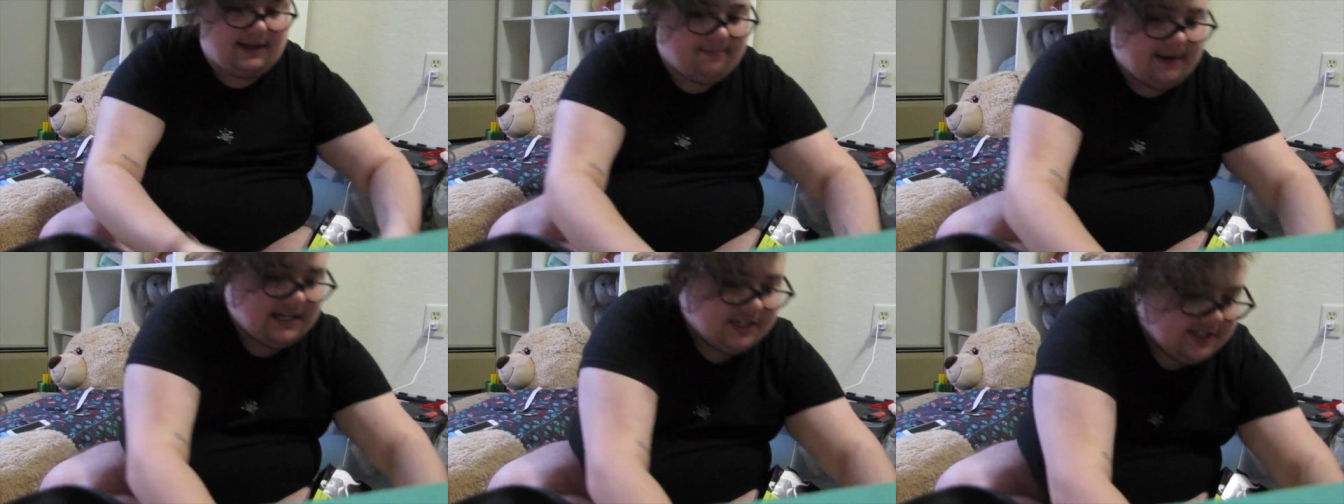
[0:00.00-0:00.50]
that
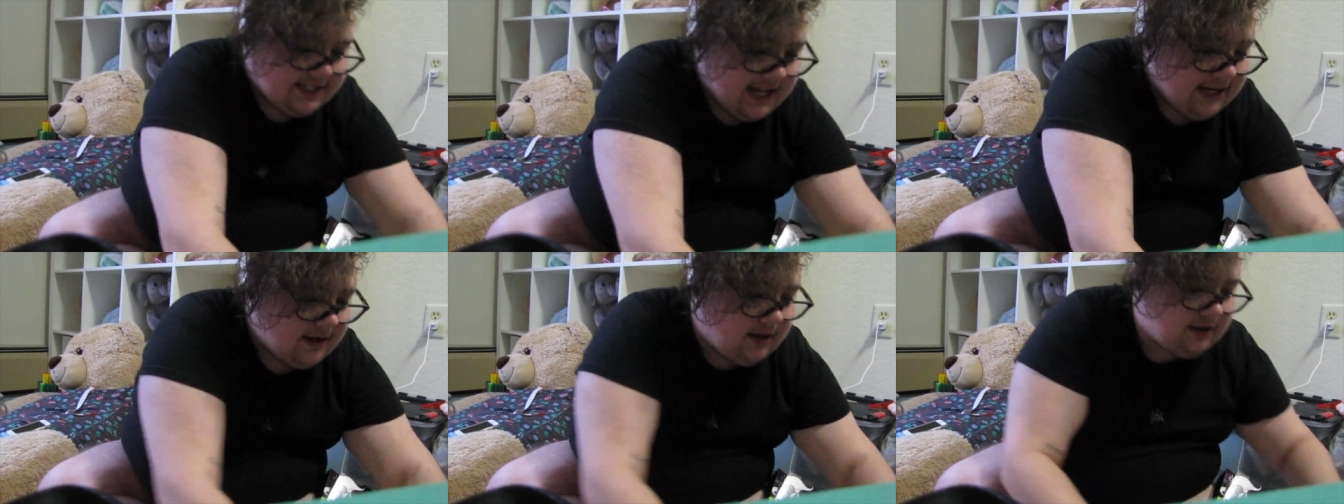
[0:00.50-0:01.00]
matches
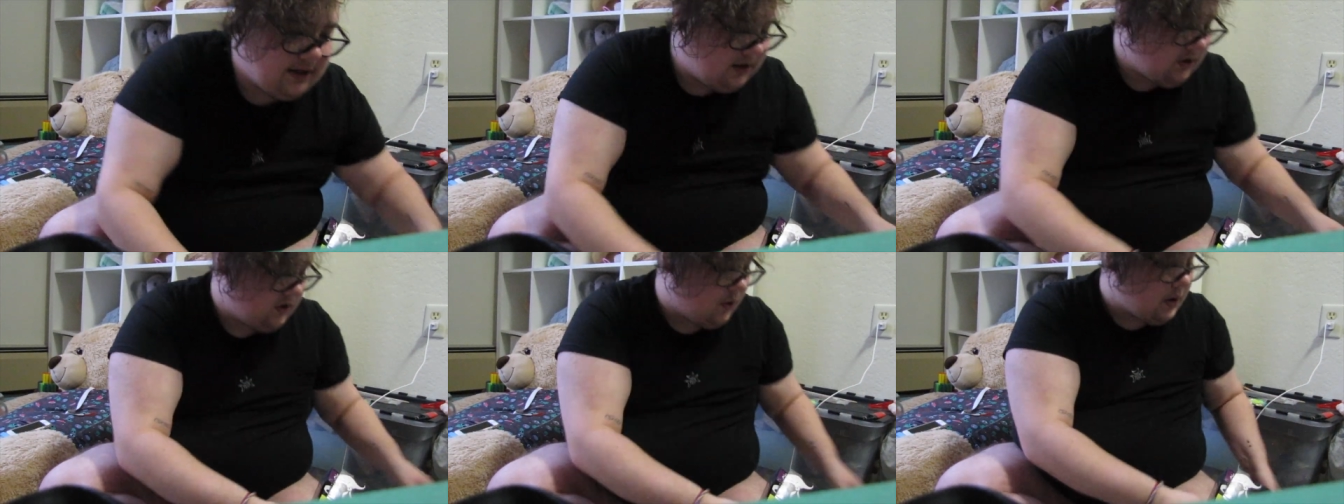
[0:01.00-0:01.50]
that
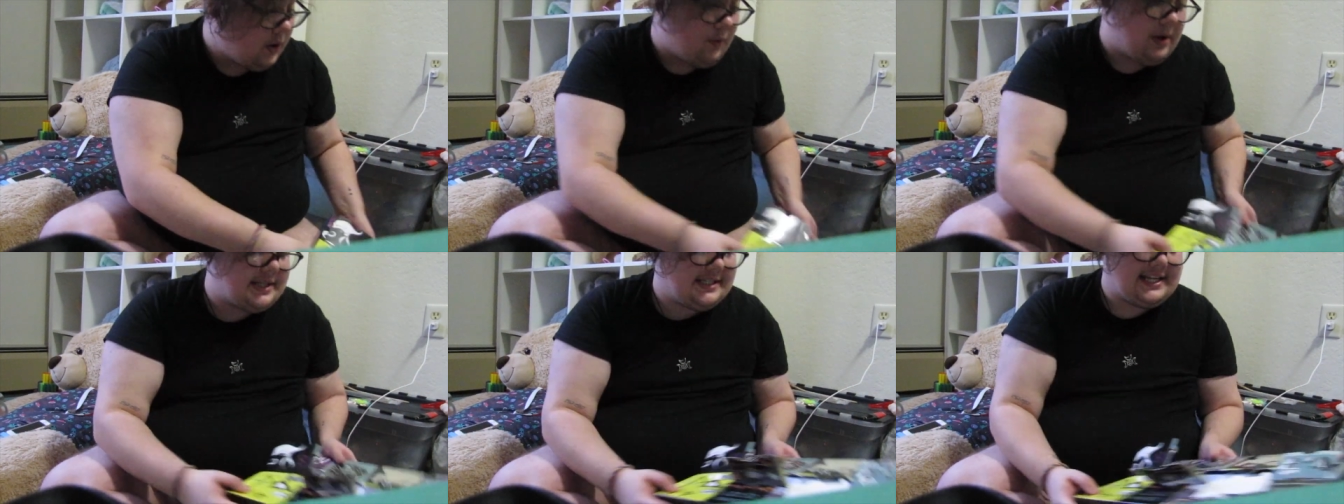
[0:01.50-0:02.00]
color. Or a
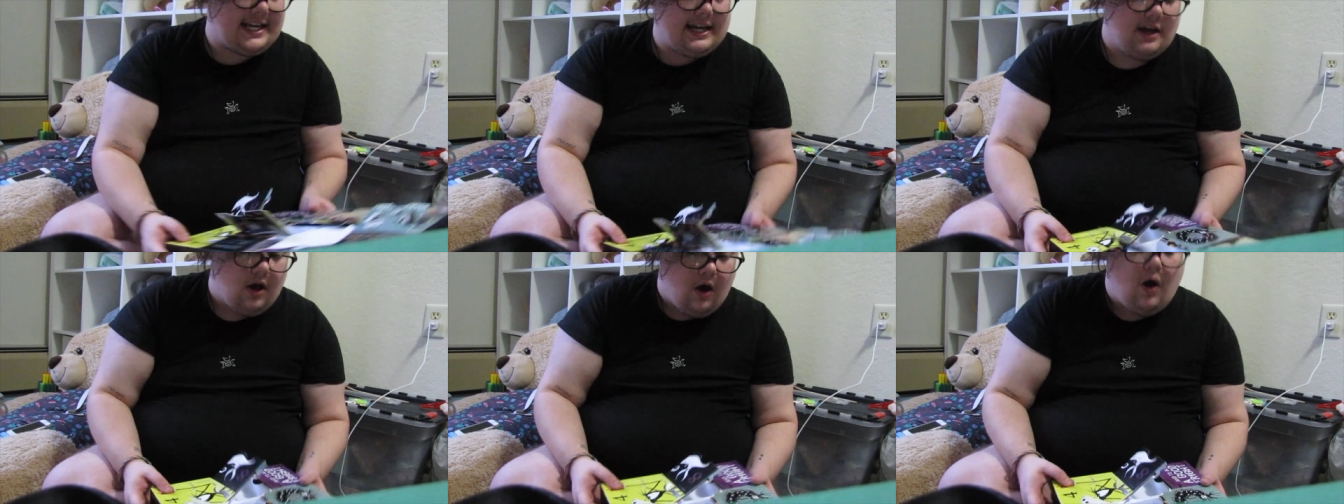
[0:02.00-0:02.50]
onesie.
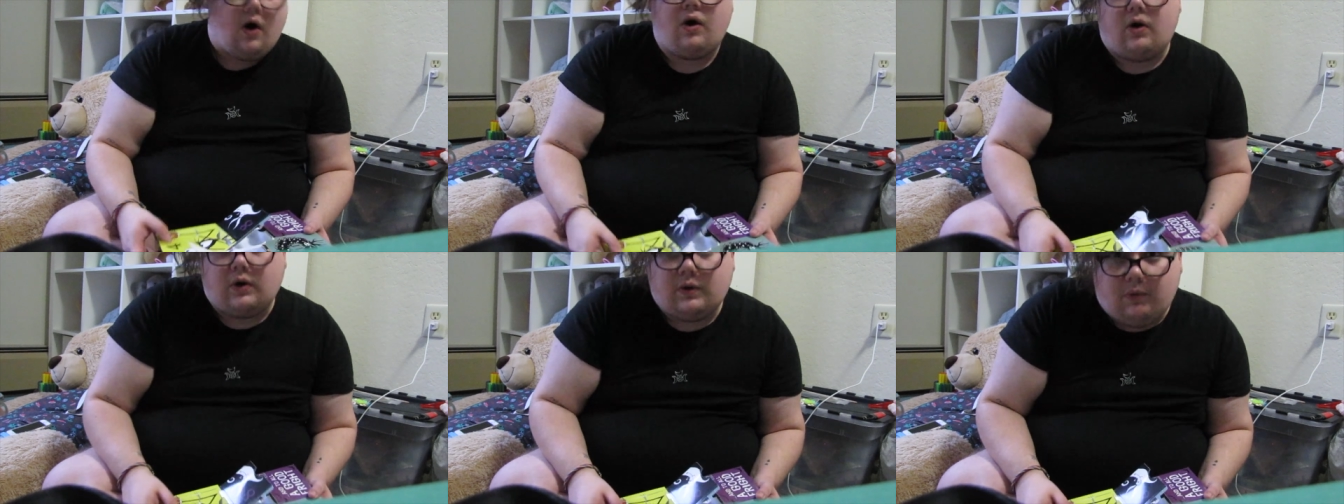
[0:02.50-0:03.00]

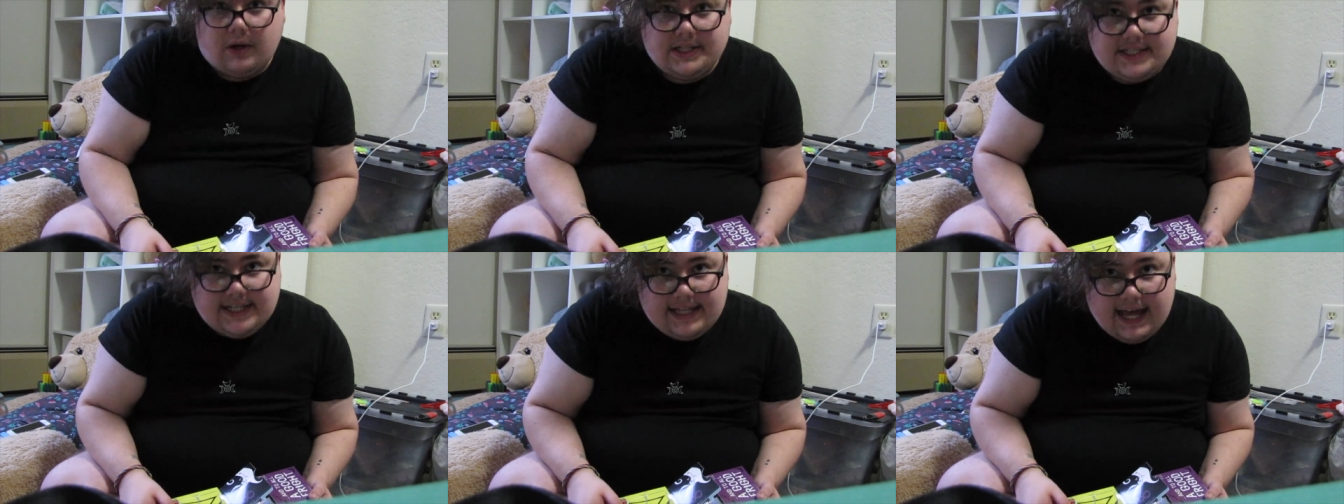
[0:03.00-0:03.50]
Oh, a
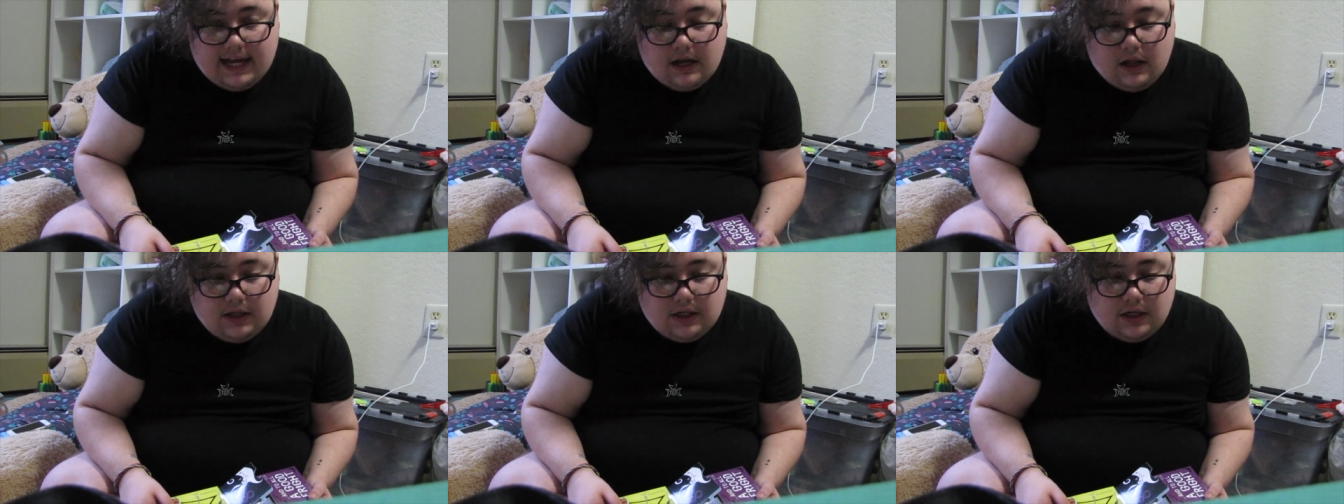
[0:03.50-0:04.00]
onesie that
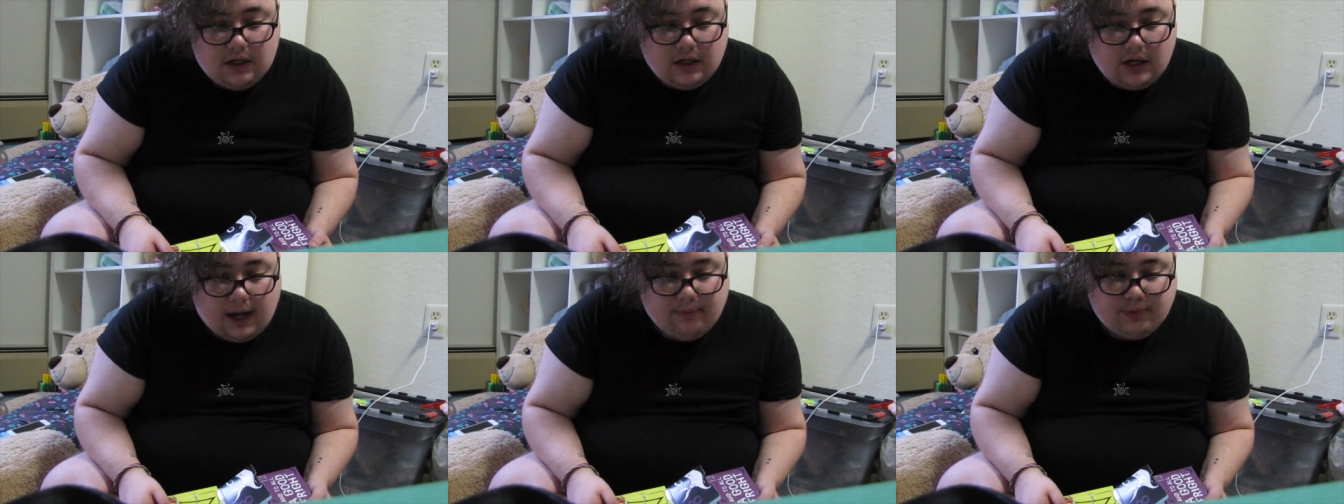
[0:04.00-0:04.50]
color.
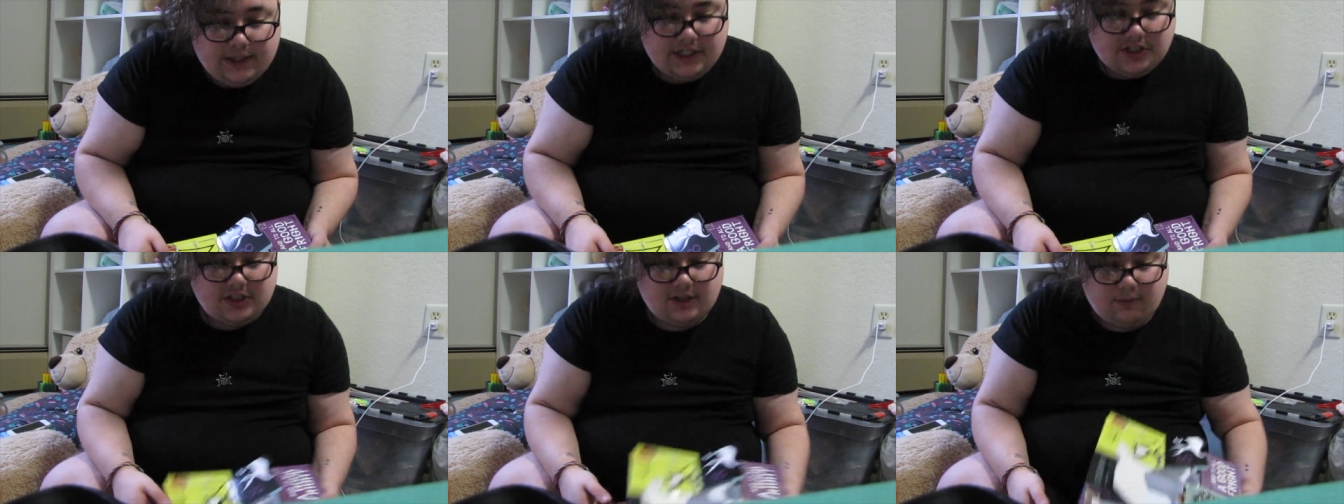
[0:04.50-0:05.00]
I'm pretty
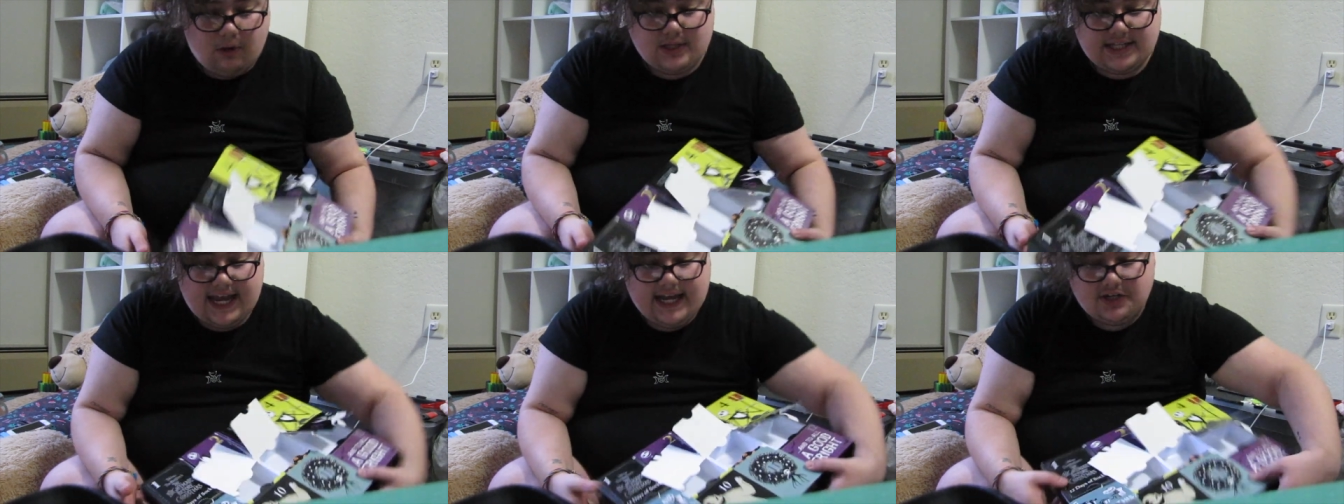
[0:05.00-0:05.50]
sure there
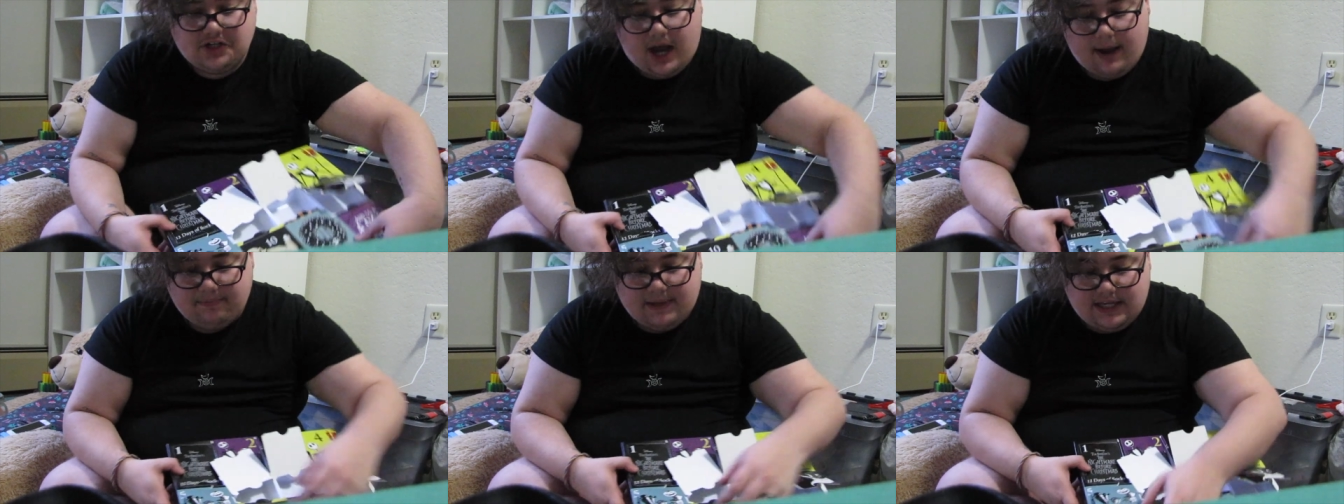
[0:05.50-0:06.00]
was a
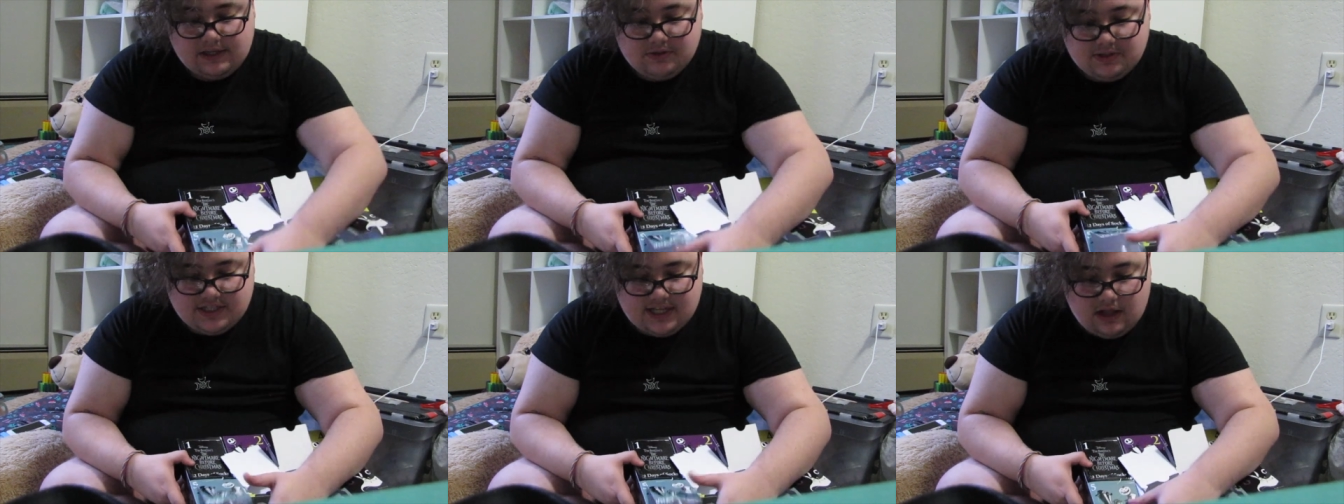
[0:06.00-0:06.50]
shop that
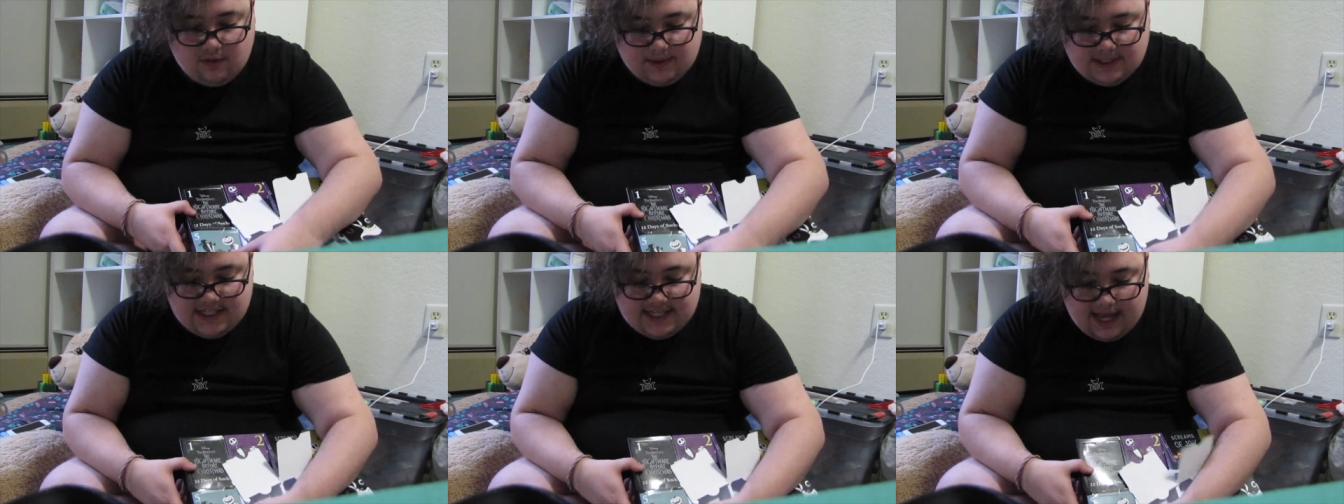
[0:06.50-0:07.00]
used to sell a
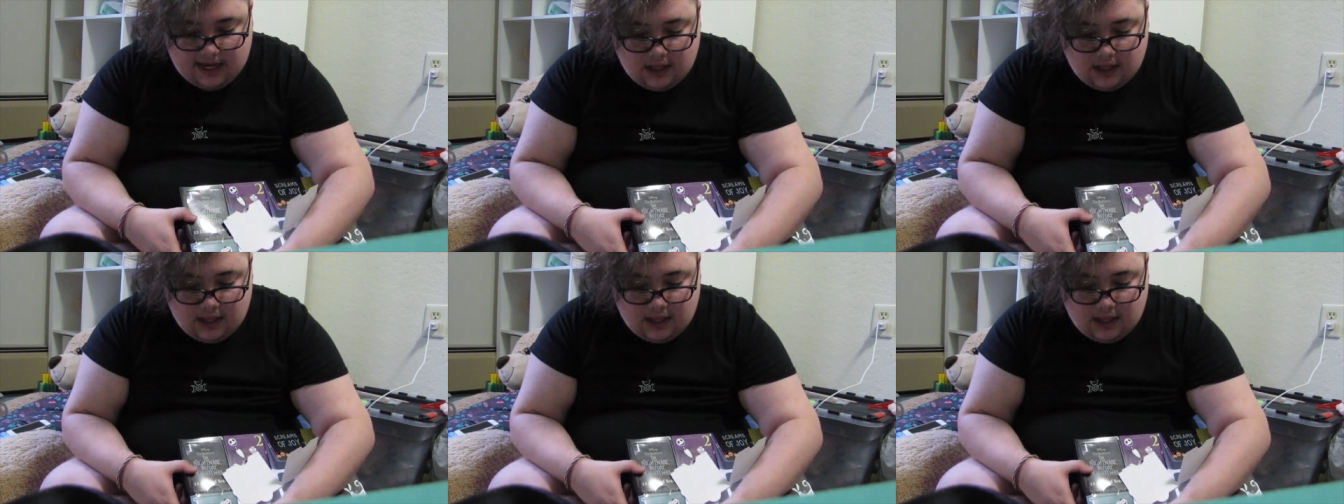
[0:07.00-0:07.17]
onesie that